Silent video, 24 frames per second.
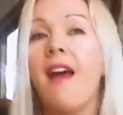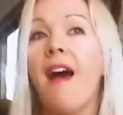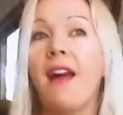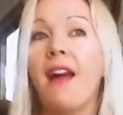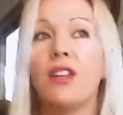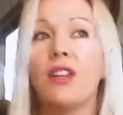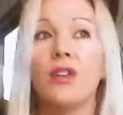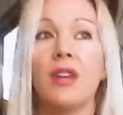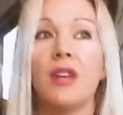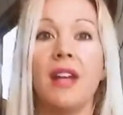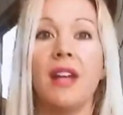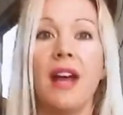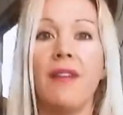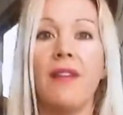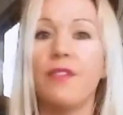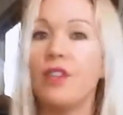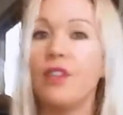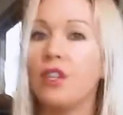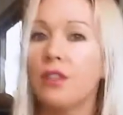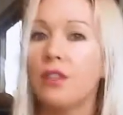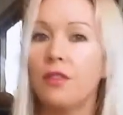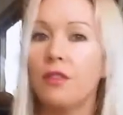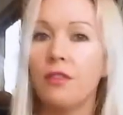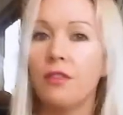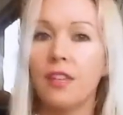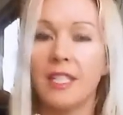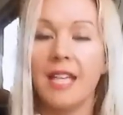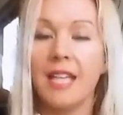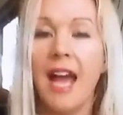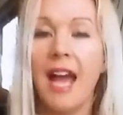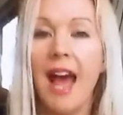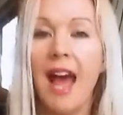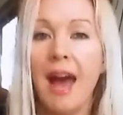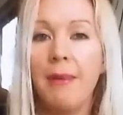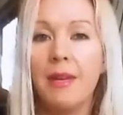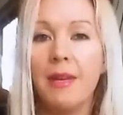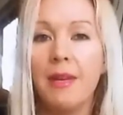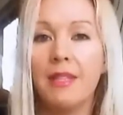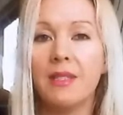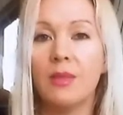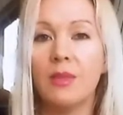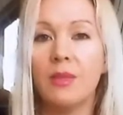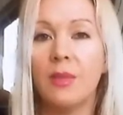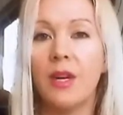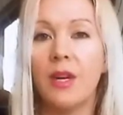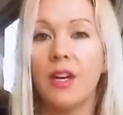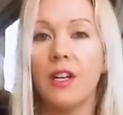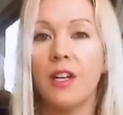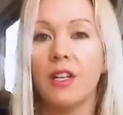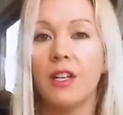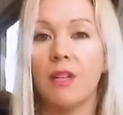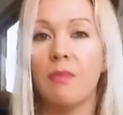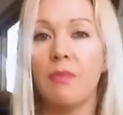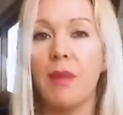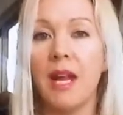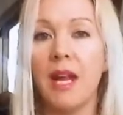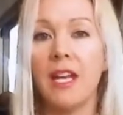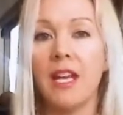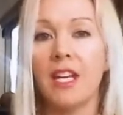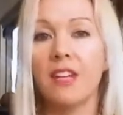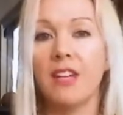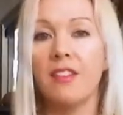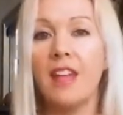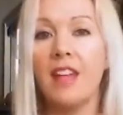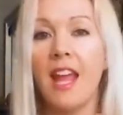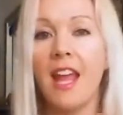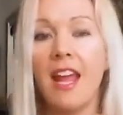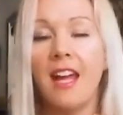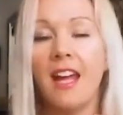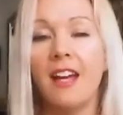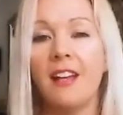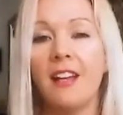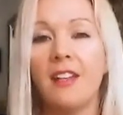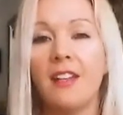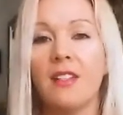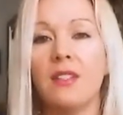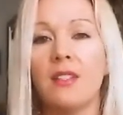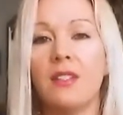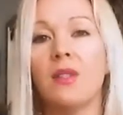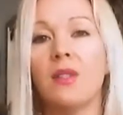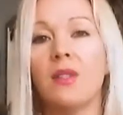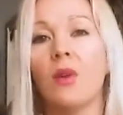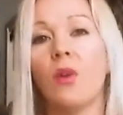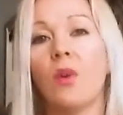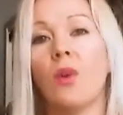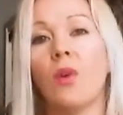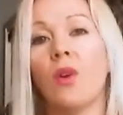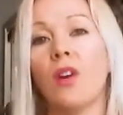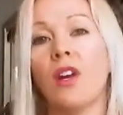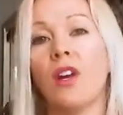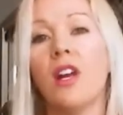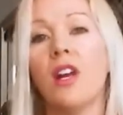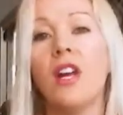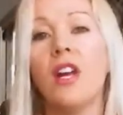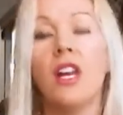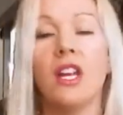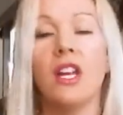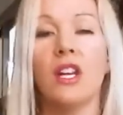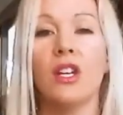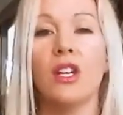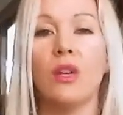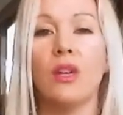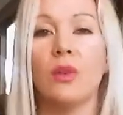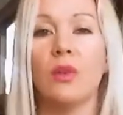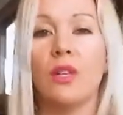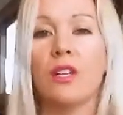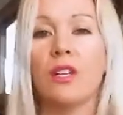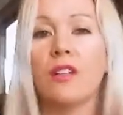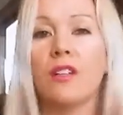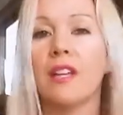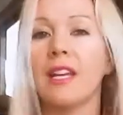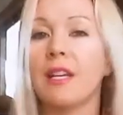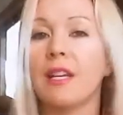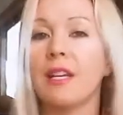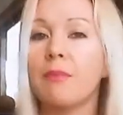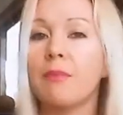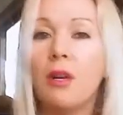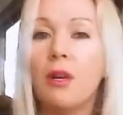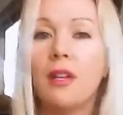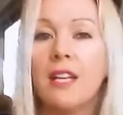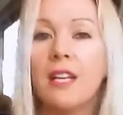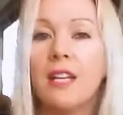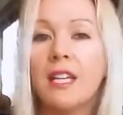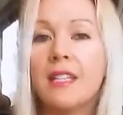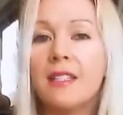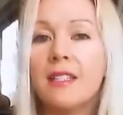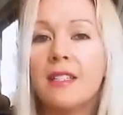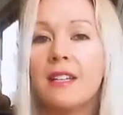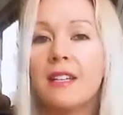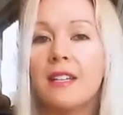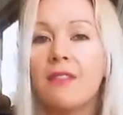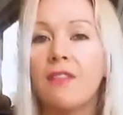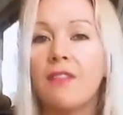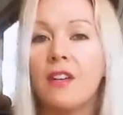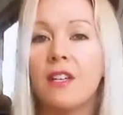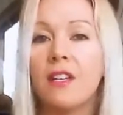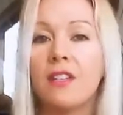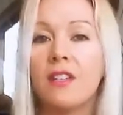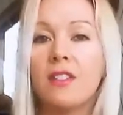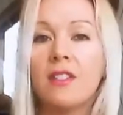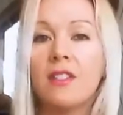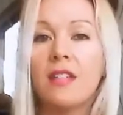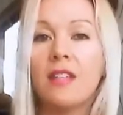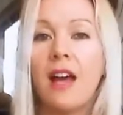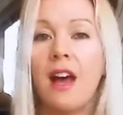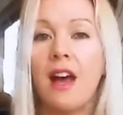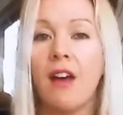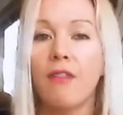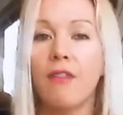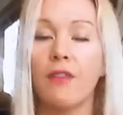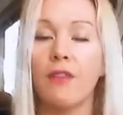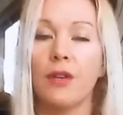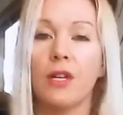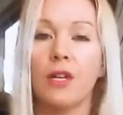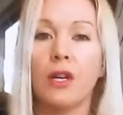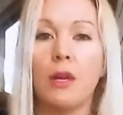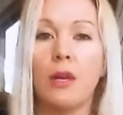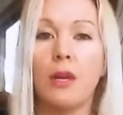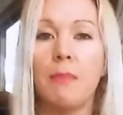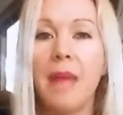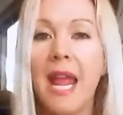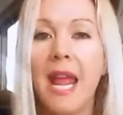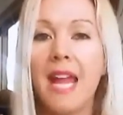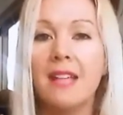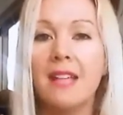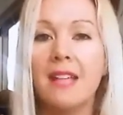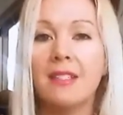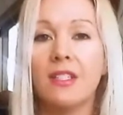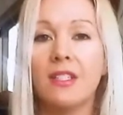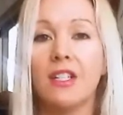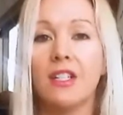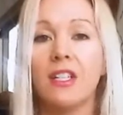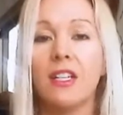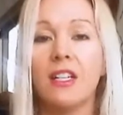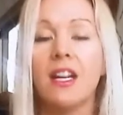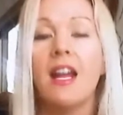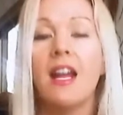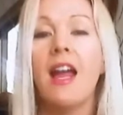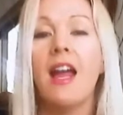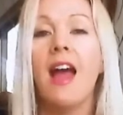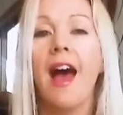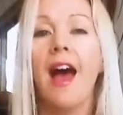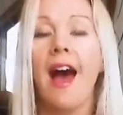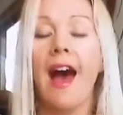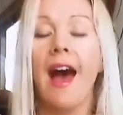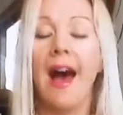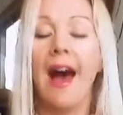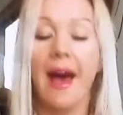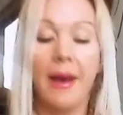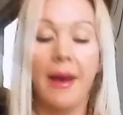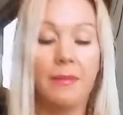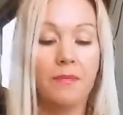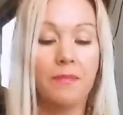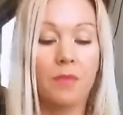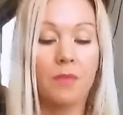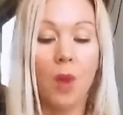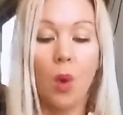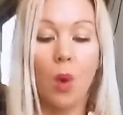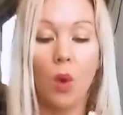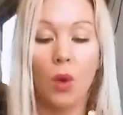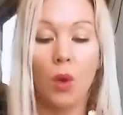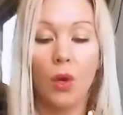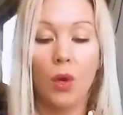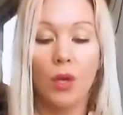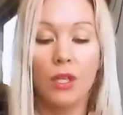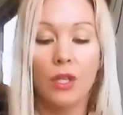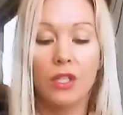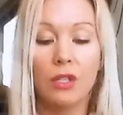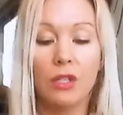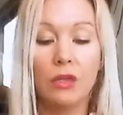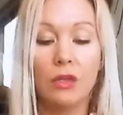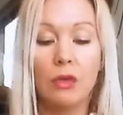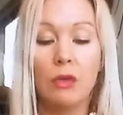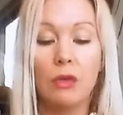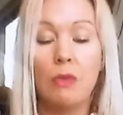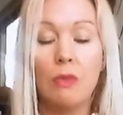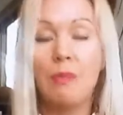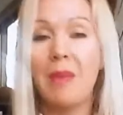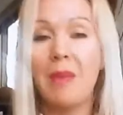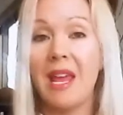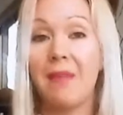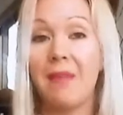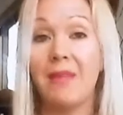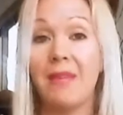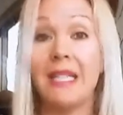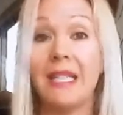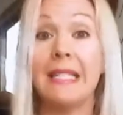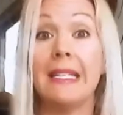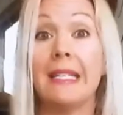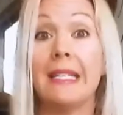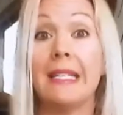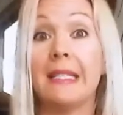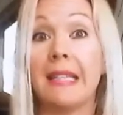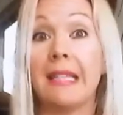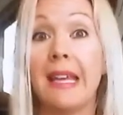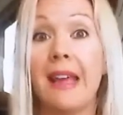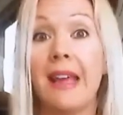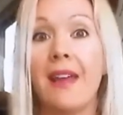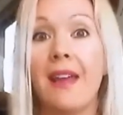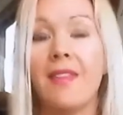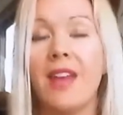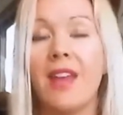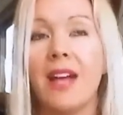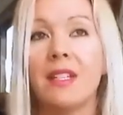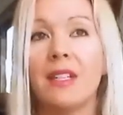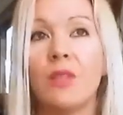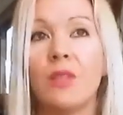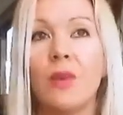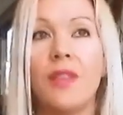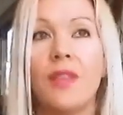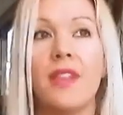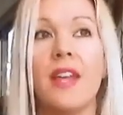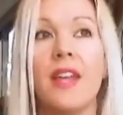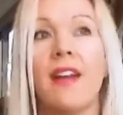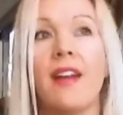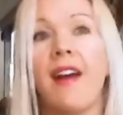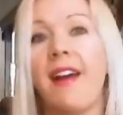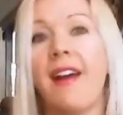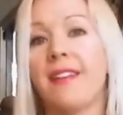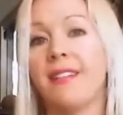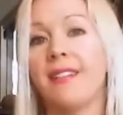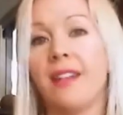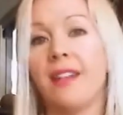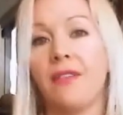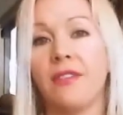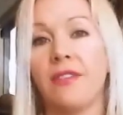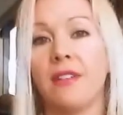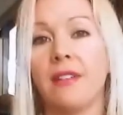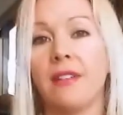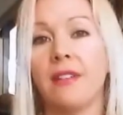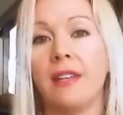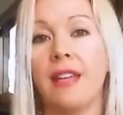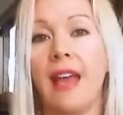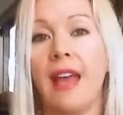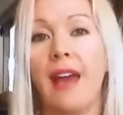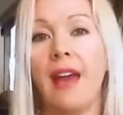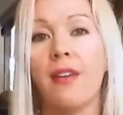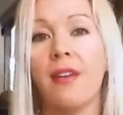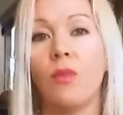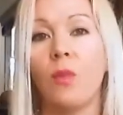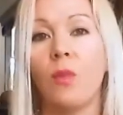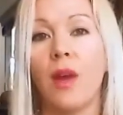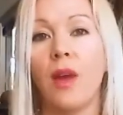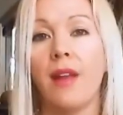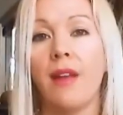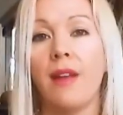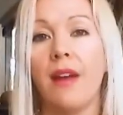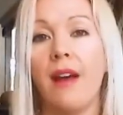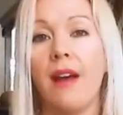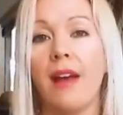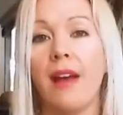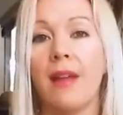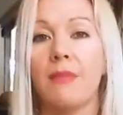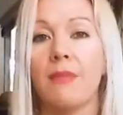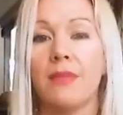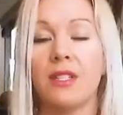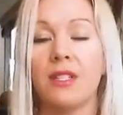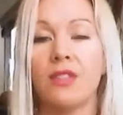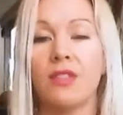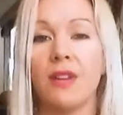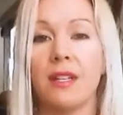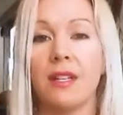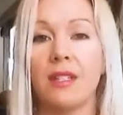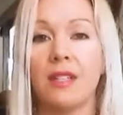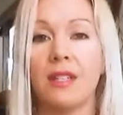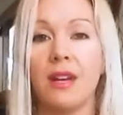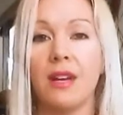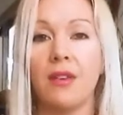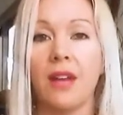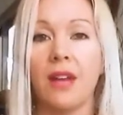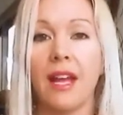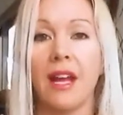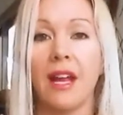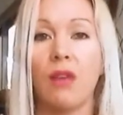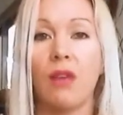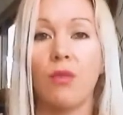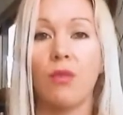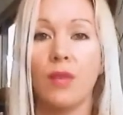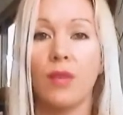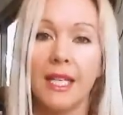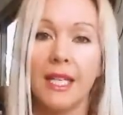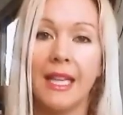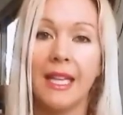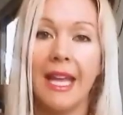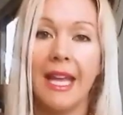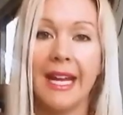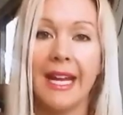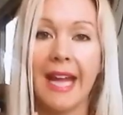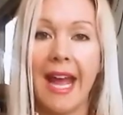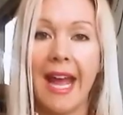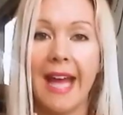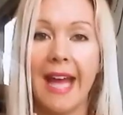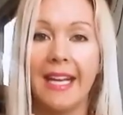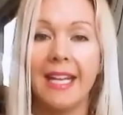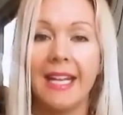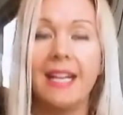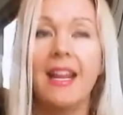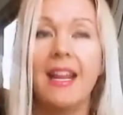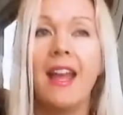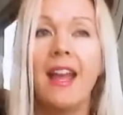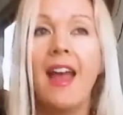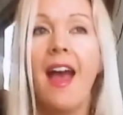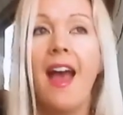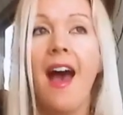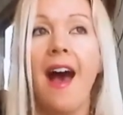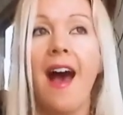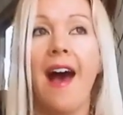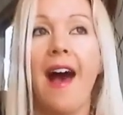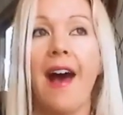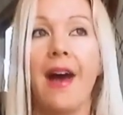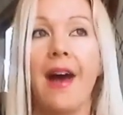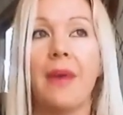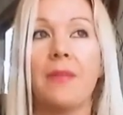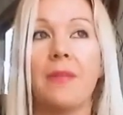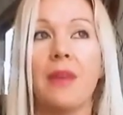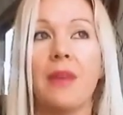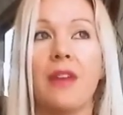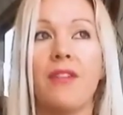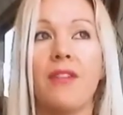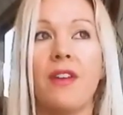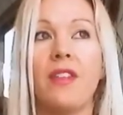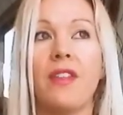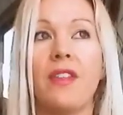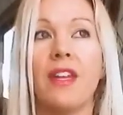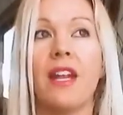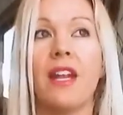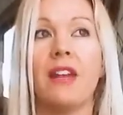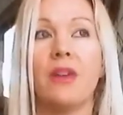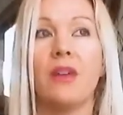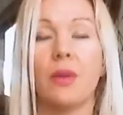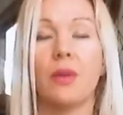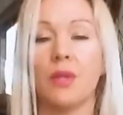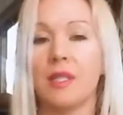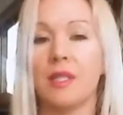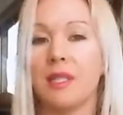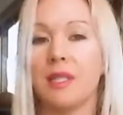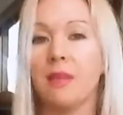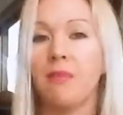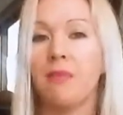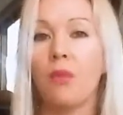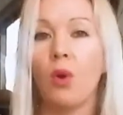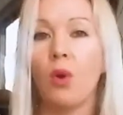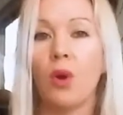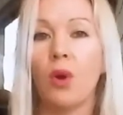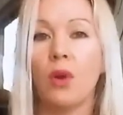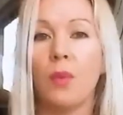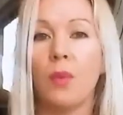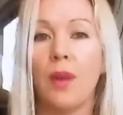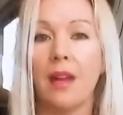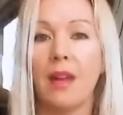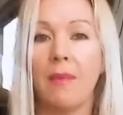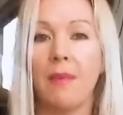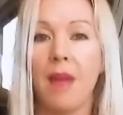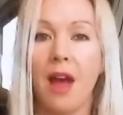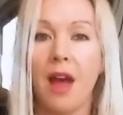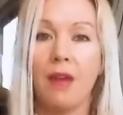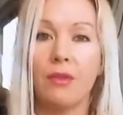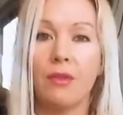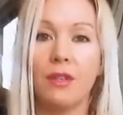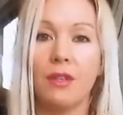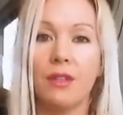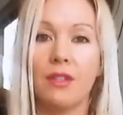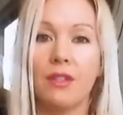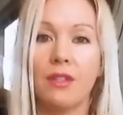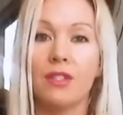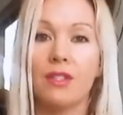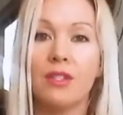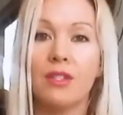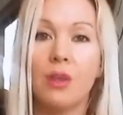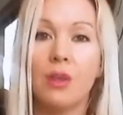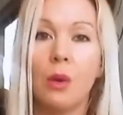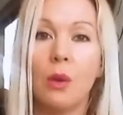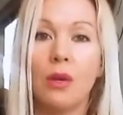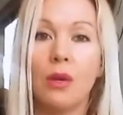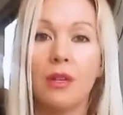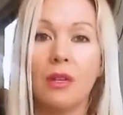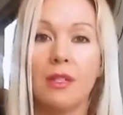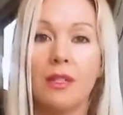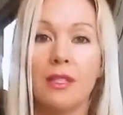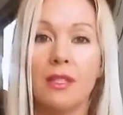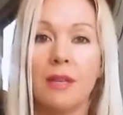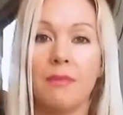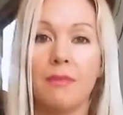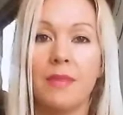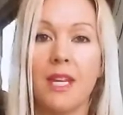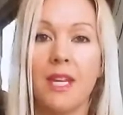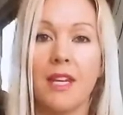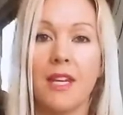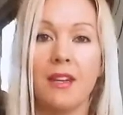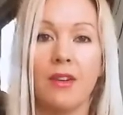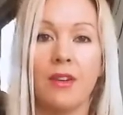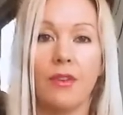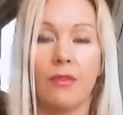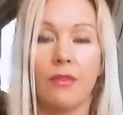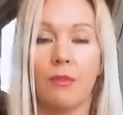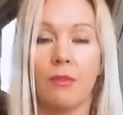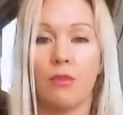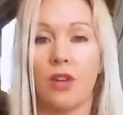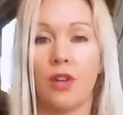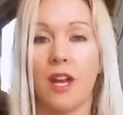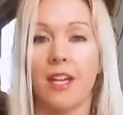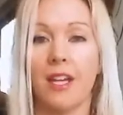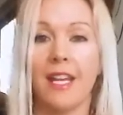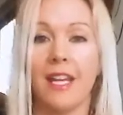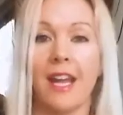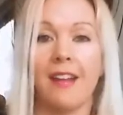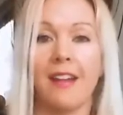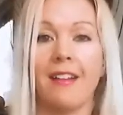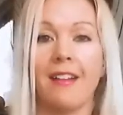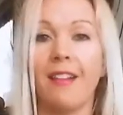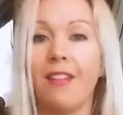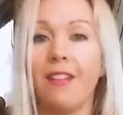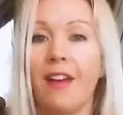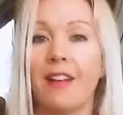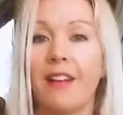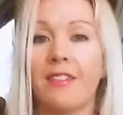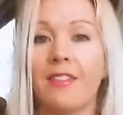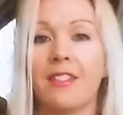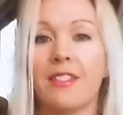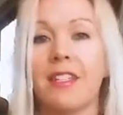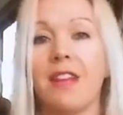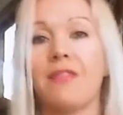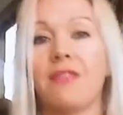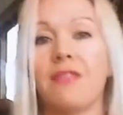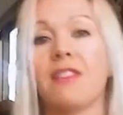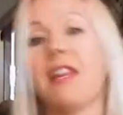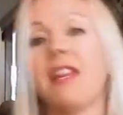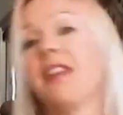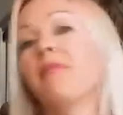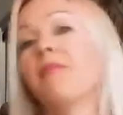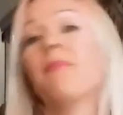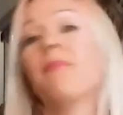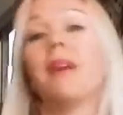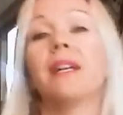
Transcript: You can have nervous habits where you're biting your nails, or you know, you're like pulling at stuff on yourself, or you're a pacer, um, or you may be dizzy. That's one thing I definitely get when I'm stressed out. I get really lightheaded. Um, I find that I notice it more when I'm out at the store or something, you know, from trying to get a lot of stuff done.